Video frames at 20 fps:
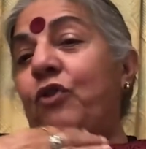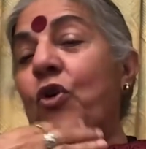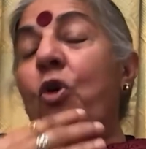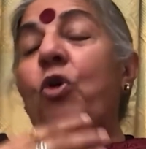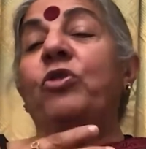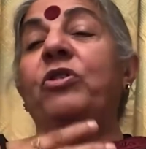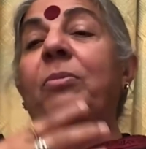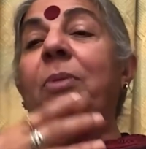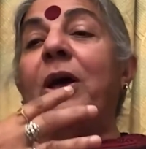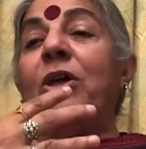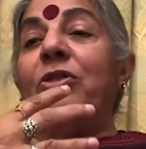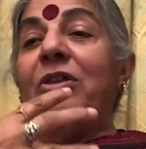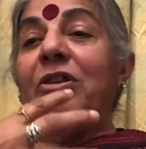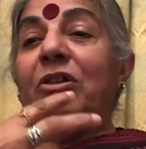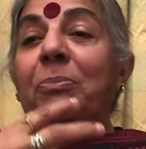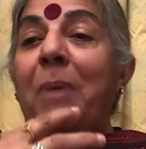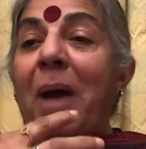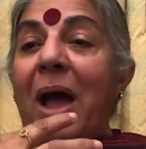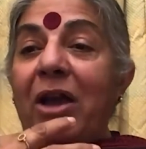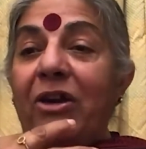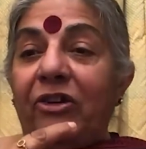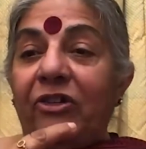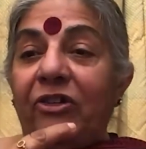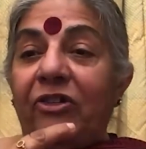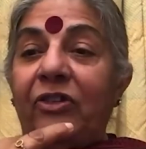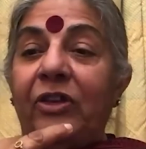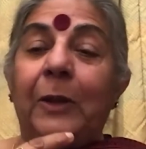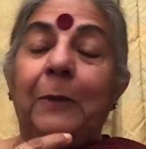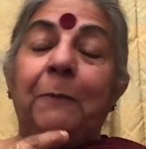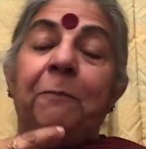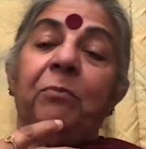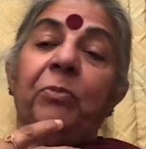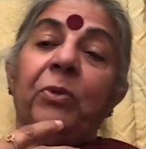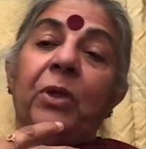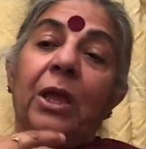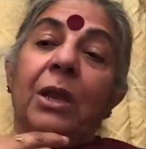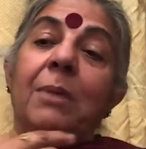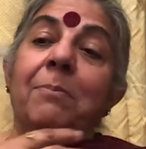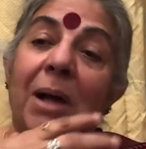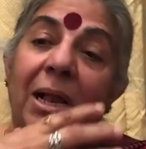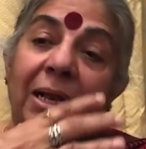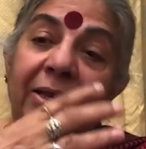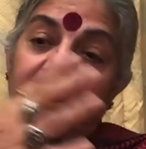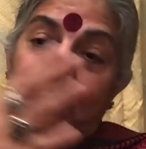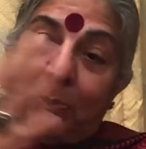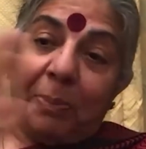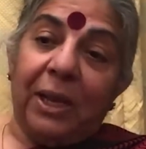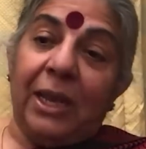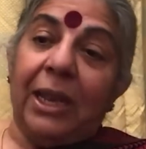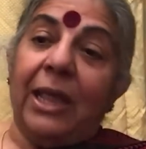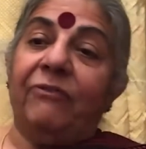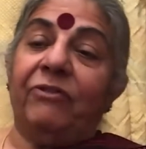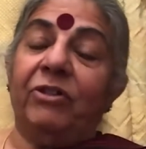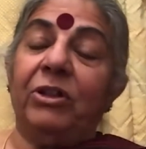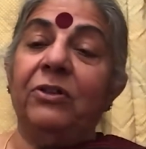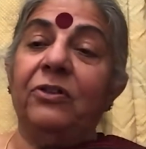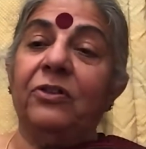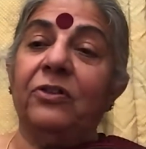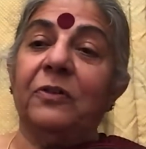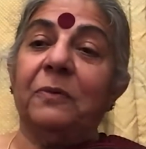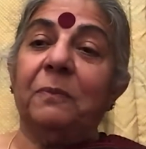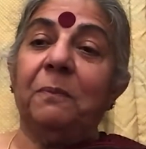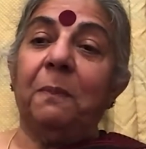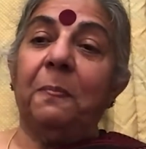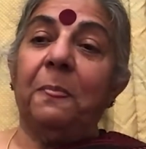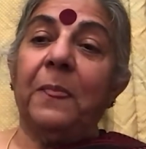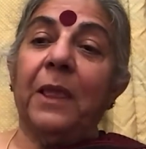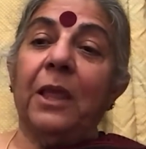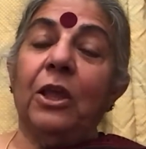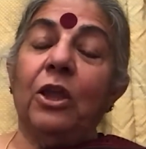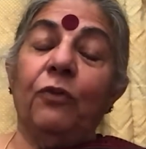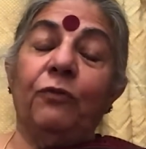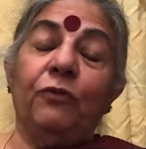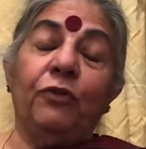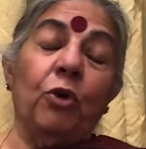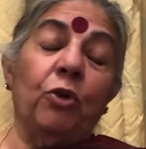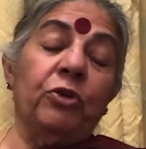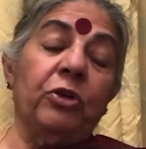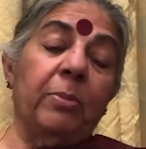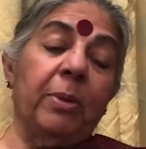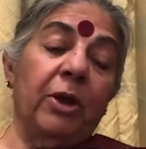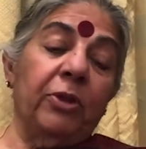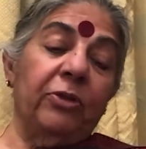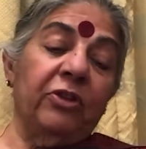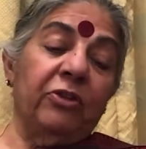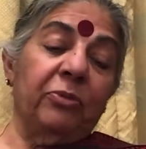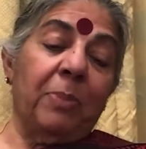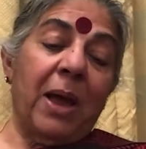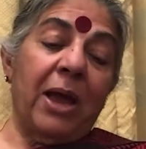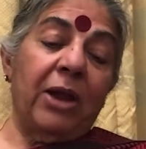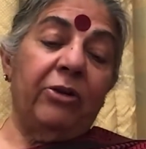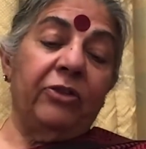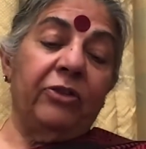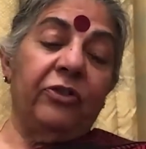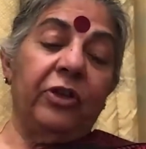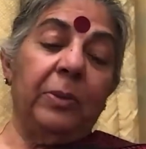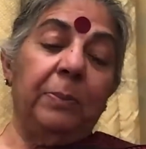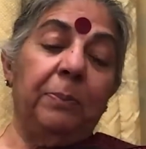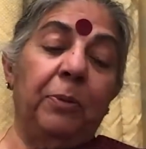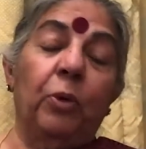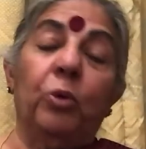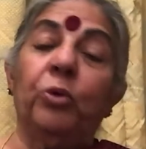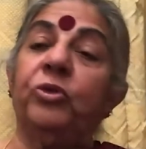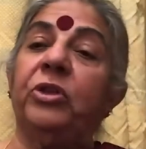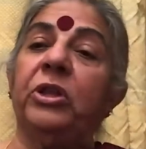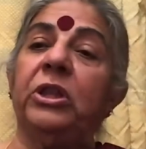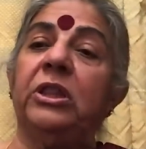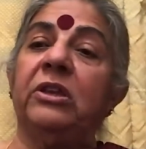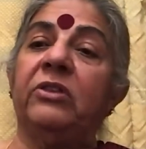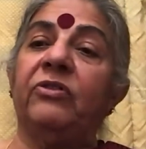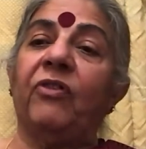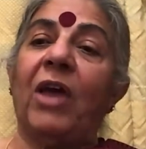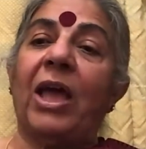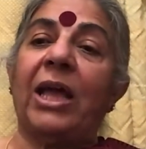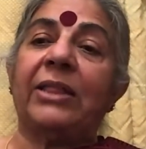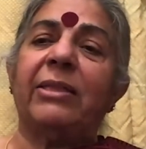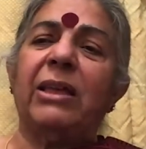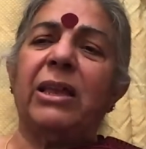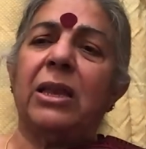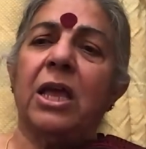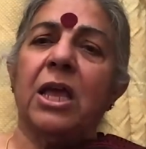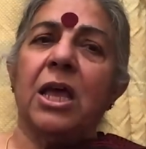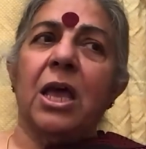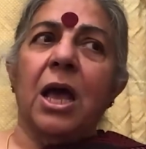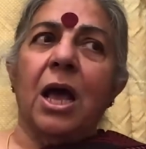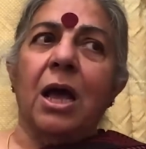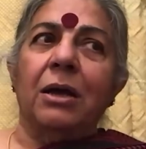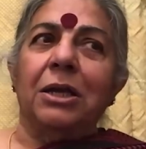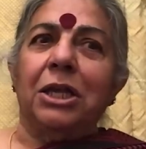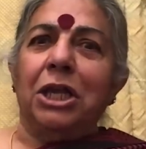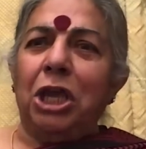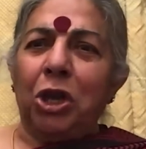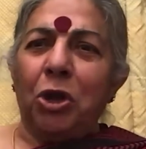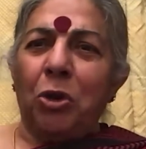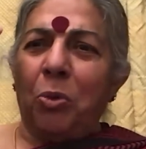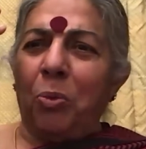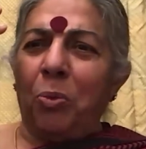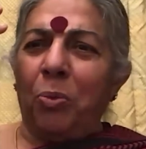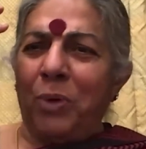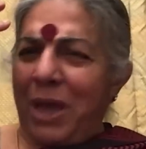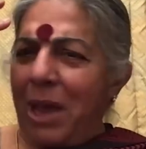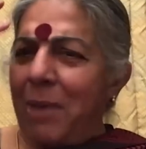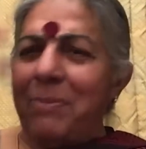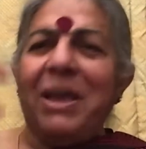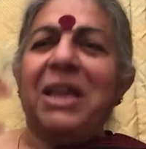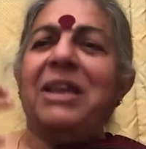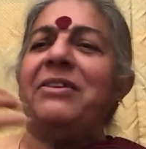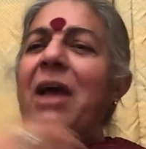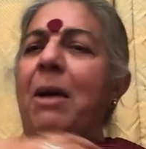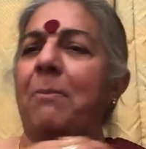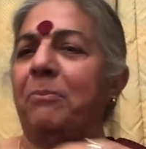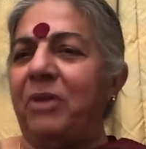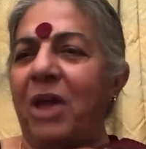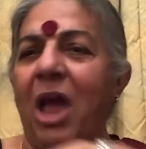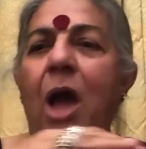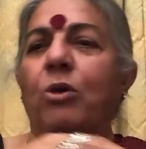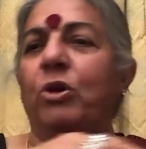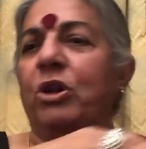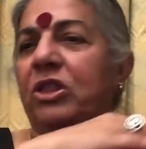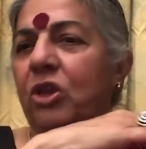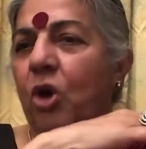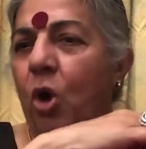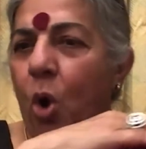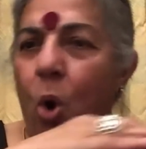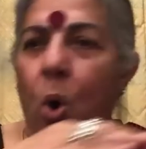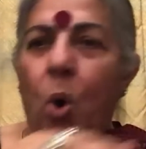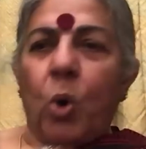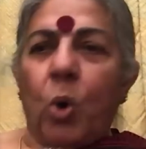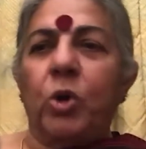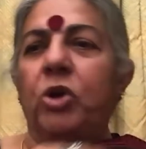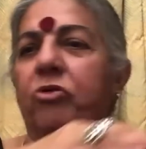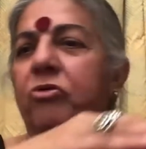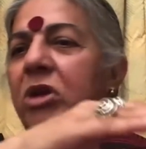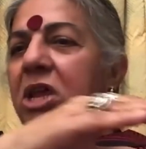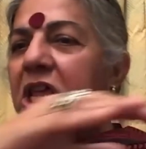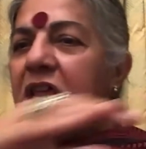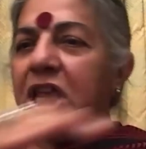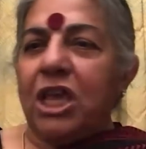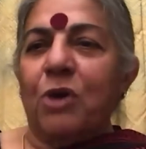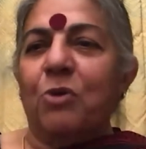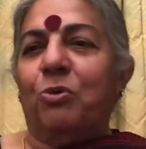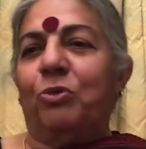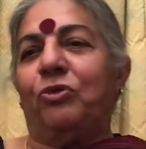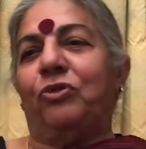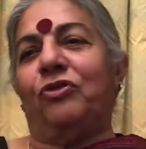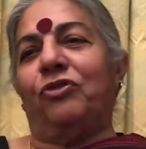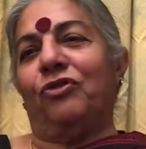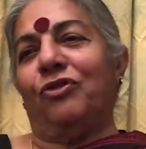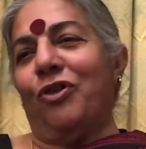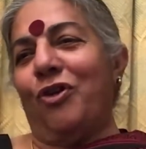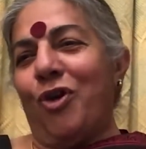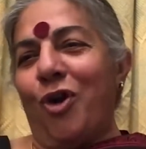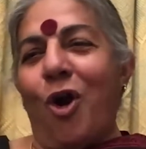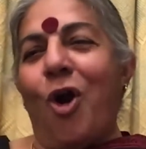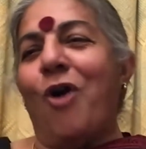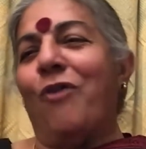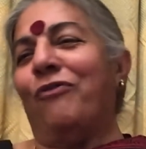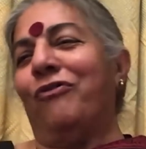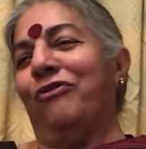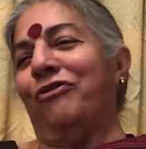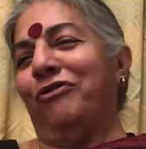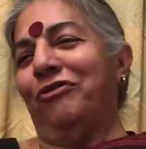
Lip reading: talked about this piracy in multiple levels. You've talked about this piracy both in the fact that, we are being dumbed down in the ordinary use of,